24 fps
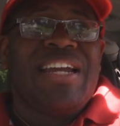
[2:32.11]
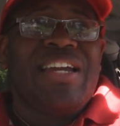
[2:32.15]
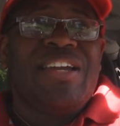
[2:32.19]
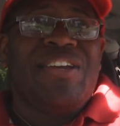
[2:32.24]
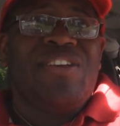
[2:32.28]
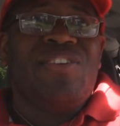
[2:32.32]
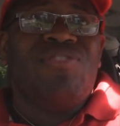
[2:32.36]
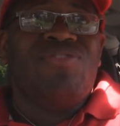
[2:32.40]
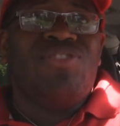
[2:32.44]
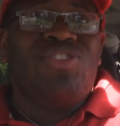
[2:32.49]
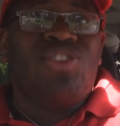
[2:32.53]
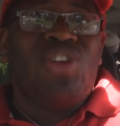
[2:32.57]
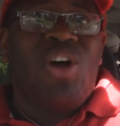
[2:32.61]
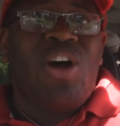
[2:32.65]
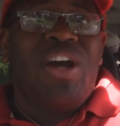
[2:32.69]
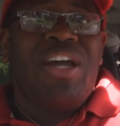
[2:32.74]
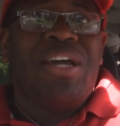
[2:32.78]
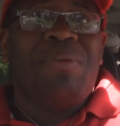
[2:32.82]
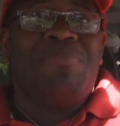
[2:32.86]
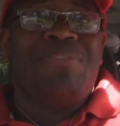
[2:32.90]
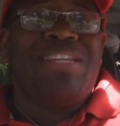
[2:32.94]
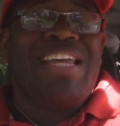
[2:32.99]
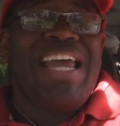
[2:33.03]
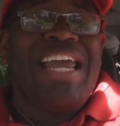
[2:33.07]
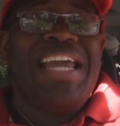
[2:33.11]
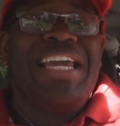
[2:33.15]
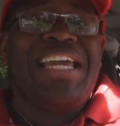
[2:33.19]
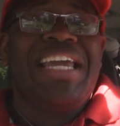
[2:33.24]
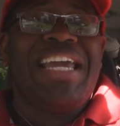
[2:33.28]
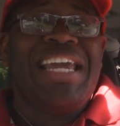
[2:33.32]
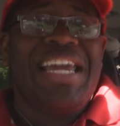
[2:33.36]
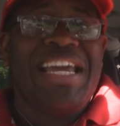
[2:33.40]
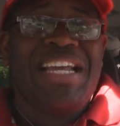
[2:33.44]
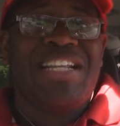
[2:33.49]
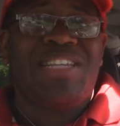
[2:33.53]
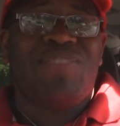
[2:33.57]
you saw him take
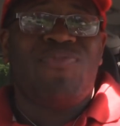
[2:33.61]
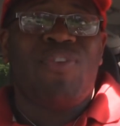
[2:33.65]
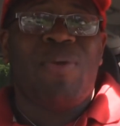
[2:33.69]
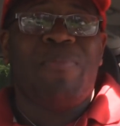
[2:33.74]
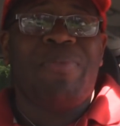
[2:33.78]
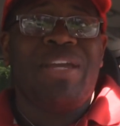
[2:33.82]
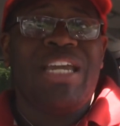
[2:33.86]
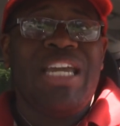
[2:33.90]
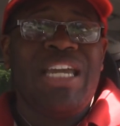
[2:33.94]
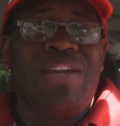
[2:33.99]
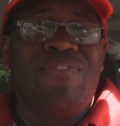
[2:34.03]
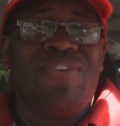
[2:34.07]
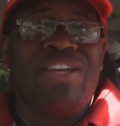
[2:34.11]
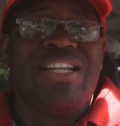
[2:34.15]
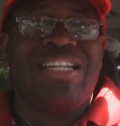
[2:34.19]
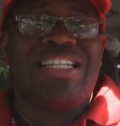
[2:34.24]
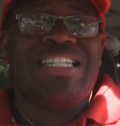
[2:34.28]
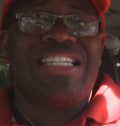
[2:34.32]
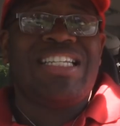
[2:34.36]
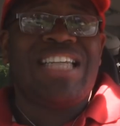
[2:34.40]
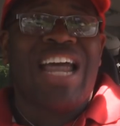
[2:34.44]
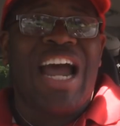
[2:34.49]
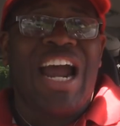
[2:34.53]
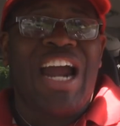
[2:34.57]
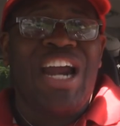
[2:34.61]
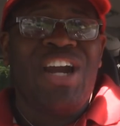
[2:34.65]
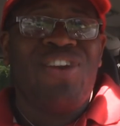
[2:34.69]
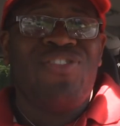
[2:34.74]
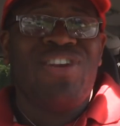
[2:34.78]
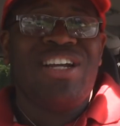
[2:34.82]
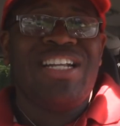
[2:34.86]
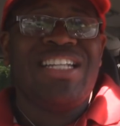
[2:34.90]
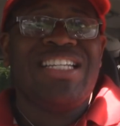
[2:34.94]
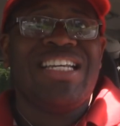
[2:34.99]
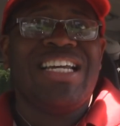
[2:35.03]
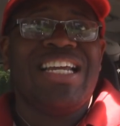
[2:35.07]
hits from even
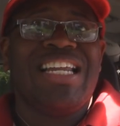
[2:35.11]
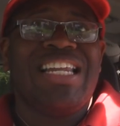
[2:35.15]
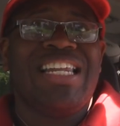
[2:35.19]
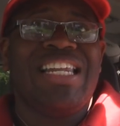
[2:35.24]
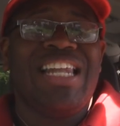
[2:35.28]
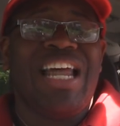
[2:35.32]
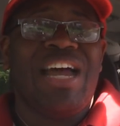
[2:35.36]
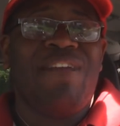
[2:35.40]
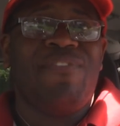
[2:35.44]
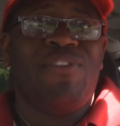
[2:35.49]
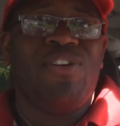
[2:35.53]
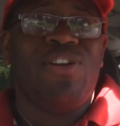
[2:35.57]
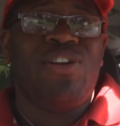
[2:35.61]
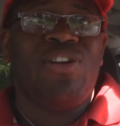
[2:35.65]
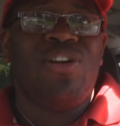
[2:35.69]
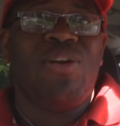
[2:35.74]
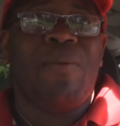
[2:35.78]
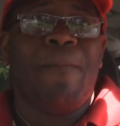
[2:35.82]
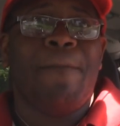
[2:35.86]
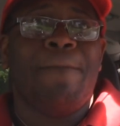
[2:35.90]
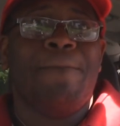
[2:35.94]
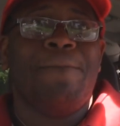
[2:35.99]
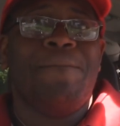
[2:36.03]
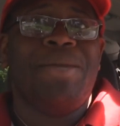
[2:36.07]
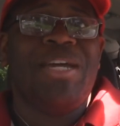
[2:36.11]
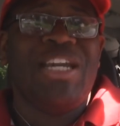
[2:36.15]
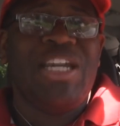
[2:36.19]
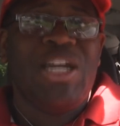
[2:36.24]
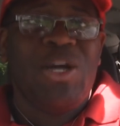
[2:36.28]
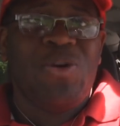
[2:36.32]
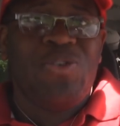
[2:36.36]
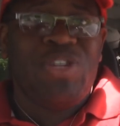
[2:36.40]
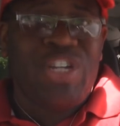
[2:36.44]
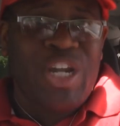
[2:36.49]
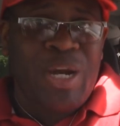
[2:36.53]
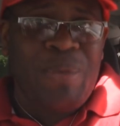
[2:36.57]
tyrant level
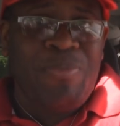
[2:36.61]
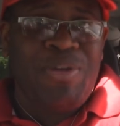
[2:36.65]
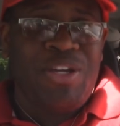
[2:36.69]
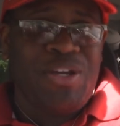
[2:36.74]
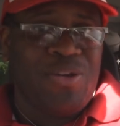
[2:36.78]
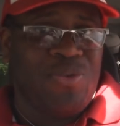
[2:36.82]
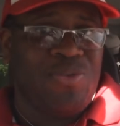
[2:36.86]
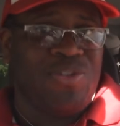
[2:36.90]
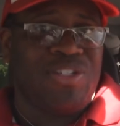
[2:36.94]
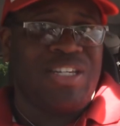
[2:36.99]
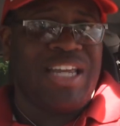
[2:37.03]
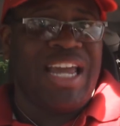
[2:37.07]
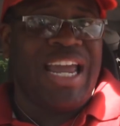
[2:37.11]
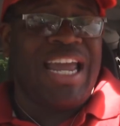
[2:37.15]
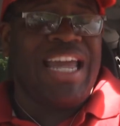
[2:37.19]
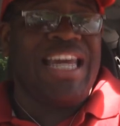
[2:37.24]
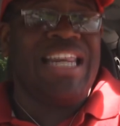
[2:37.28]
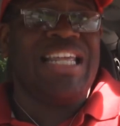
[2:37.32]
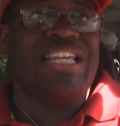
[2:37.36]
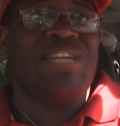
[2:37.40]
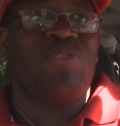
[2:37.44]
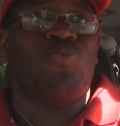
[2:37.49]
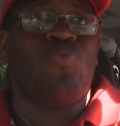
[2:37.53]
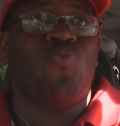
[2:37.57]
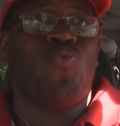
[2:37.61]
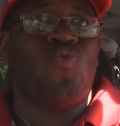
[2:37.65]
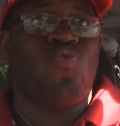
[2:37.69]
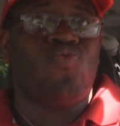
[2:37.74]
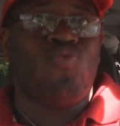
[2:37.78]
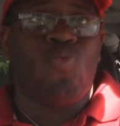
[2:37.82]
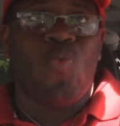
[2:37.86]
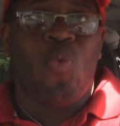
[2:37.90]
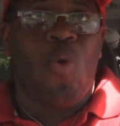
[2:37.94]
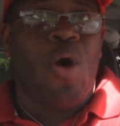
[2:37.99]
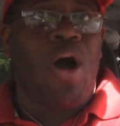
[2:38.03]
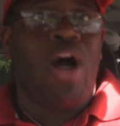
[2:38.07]
BOWs and he
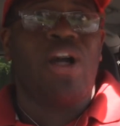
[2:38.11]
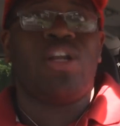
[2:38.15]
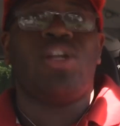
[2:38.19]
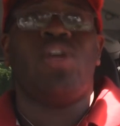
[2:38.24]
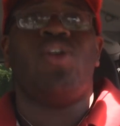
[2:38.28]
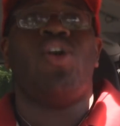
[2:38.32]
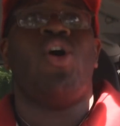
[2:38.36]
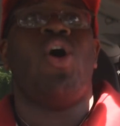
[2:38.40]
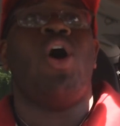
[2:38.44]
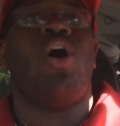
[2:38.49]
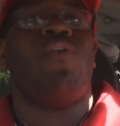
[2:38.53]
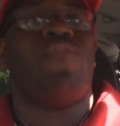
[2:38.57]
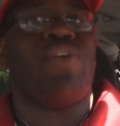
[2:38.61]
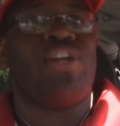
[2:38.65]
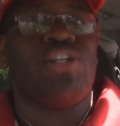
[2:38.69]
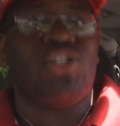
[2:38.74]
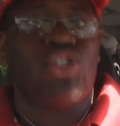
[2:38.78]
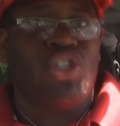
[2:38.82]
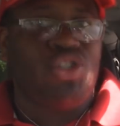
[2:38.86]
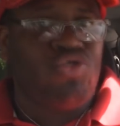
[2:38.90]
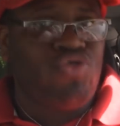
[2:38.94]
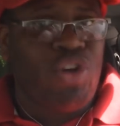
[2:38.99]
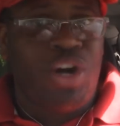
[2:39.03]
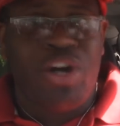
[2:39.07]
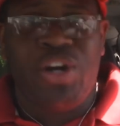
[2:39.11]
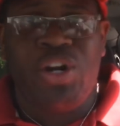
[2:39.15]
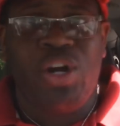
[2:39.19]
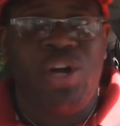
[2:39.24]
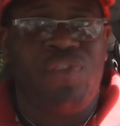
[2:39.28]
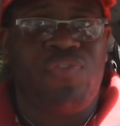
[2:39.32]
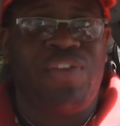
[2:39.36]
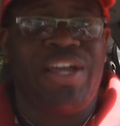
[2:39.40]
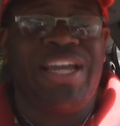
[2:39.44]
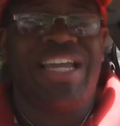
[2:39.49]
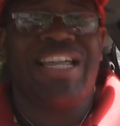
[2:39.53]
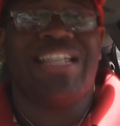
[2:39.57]
walked it off and shrugged it
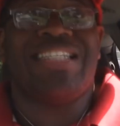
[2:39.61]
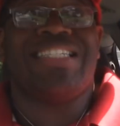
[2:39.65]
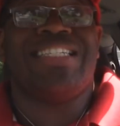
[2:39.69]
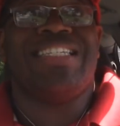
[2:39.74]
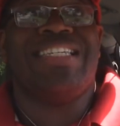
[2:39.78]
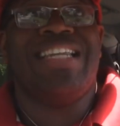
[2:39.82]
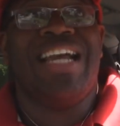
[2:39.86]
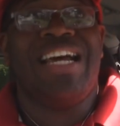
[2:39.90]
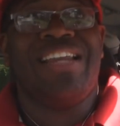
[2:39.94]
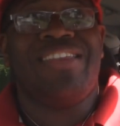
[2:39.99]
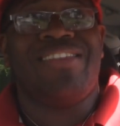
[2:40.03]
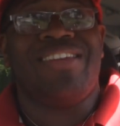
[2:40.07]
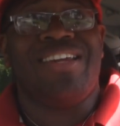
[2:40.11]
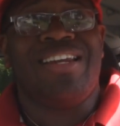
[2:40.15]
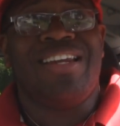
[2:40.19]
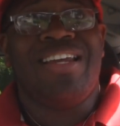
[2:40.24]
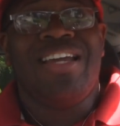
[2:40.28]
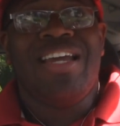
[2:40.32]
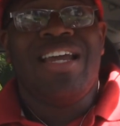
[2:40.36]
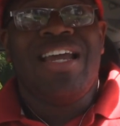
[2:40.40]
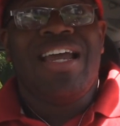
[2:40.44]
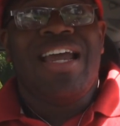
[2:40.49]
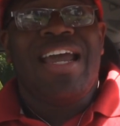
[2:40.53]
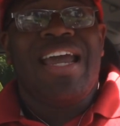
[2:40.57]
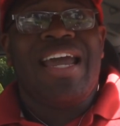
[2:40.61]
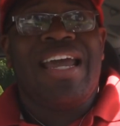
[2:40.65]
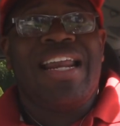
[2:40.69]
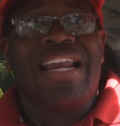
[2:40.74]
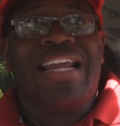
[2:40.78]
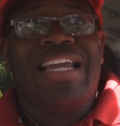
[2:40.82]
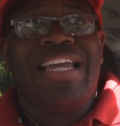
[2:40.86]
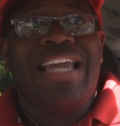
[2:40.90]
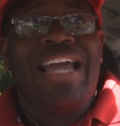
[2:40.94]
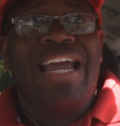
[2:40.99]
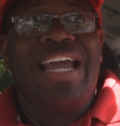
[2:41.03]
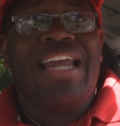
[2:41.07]
off like it's nothing. And
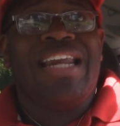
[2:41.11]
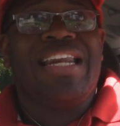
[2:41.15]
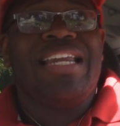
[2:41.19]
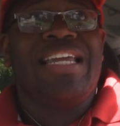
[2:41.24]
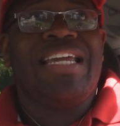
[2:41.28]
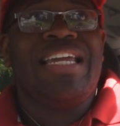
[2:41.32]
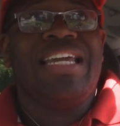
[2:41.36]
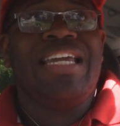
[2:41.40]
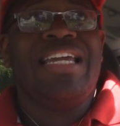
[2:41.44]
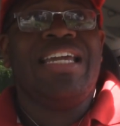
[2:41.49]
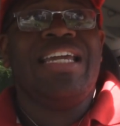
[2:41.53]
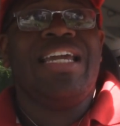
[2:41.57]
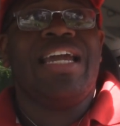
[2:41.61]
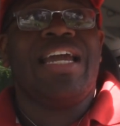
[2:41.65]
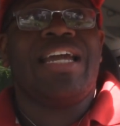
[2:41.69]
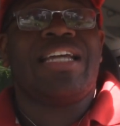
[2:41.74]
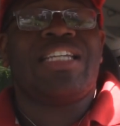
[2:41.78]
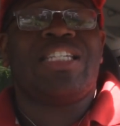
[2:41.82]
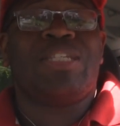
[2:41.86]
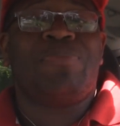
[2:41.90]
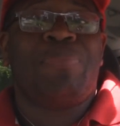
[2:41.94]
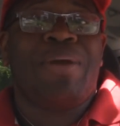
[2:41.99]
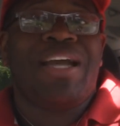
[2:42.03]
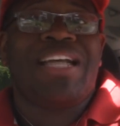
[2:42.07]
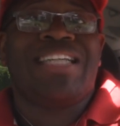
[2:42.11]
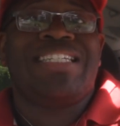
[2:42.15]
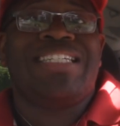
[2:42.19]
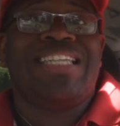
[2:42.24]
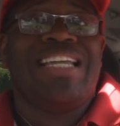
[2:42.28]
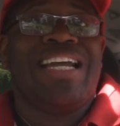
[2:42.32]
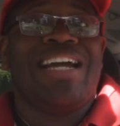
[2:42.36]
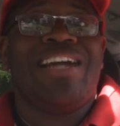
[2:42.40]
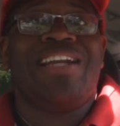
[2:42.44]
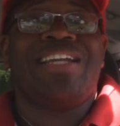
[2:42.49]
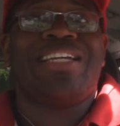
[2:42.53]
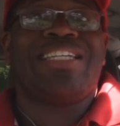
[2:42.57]
again, he expects
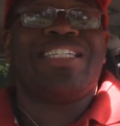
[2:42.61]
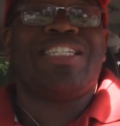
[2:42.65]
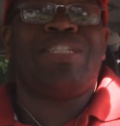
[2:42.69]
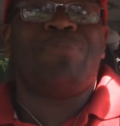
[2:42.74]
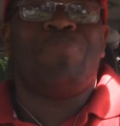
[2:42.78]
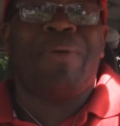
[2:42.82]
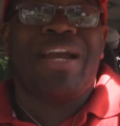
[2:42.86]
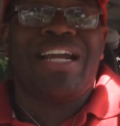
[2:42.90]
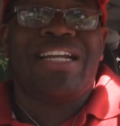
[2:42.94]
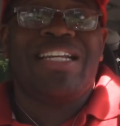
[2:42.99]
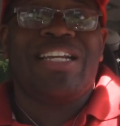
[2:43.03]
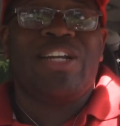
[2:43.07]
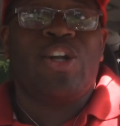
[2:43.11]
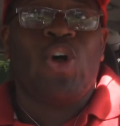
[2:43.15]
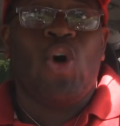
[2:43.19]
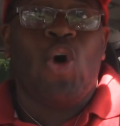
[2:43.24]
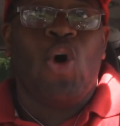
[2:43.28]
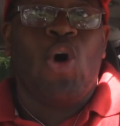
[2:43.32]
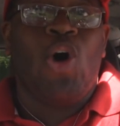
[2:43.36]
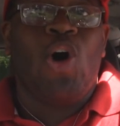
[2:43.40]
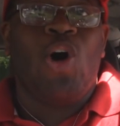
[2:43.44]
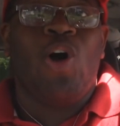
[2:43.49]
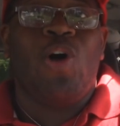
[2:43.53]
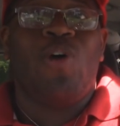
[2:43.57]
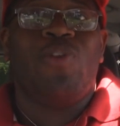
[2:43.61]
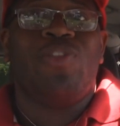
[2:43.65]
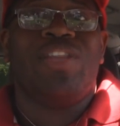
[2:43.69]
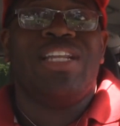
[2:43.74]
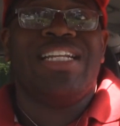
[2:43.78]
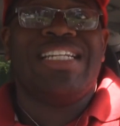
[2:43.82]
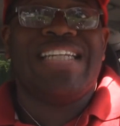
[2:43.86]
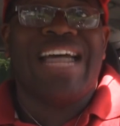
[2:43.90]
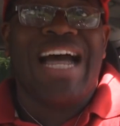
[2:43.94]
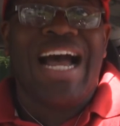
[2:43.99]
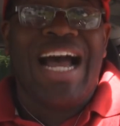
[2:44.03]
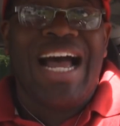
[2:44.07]
the unexpected all the
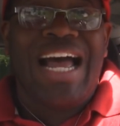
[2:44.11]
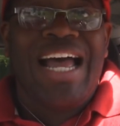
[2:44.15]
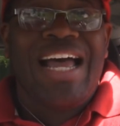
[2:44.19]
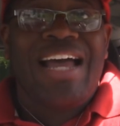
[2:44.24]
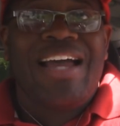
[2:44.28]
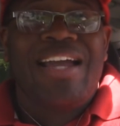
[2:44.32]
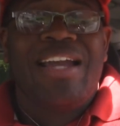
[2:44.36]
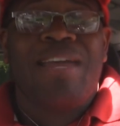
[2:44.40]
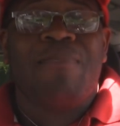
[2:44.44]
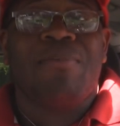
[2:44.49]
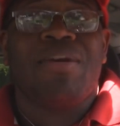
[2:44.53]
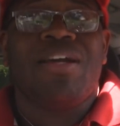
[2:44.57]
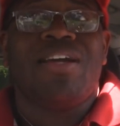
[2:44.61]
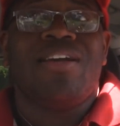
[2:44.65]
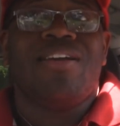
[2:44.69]
time.